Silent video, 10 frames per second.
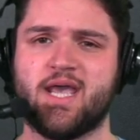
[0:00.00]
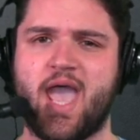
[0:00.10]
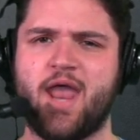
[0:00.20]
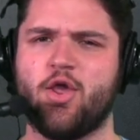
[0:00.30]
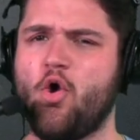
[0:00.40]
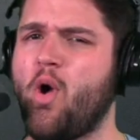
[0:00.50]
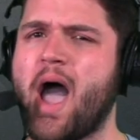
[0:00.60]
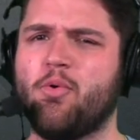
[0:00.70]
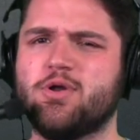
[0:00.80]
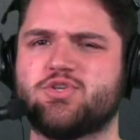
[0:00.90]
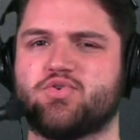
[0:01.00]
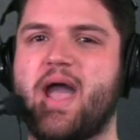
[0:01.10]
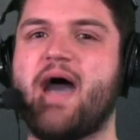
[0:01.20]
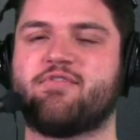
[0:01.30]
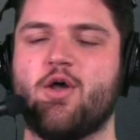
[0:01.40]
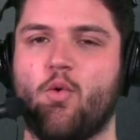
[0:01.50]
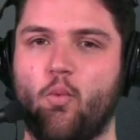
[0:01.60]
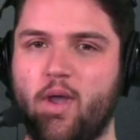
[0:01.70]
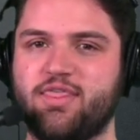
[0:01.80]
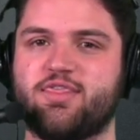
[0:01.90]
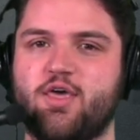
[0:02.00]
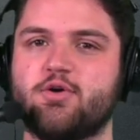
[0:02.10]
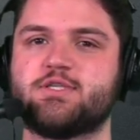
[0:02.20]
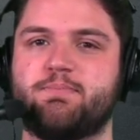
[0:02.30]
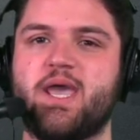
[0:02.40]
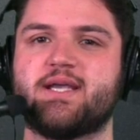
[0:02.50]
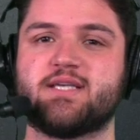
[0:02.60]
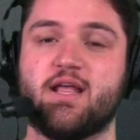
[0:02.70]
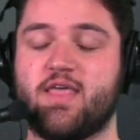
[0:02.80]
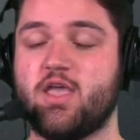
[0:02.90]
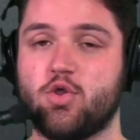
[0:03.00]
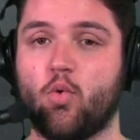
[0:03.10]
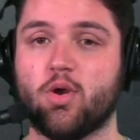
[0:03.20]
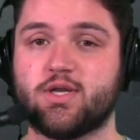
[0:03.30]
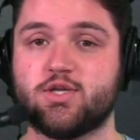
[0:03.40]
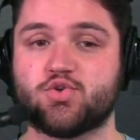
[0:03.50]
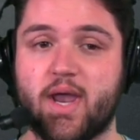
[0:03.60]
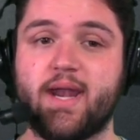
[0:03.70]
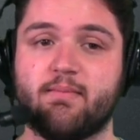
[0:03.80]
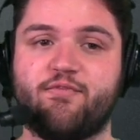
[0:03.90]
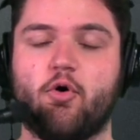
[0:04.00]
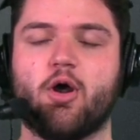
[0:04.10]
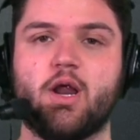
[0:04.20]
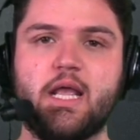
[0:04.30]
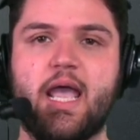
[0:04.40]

and who I would draft with those picks that you were to trade him for.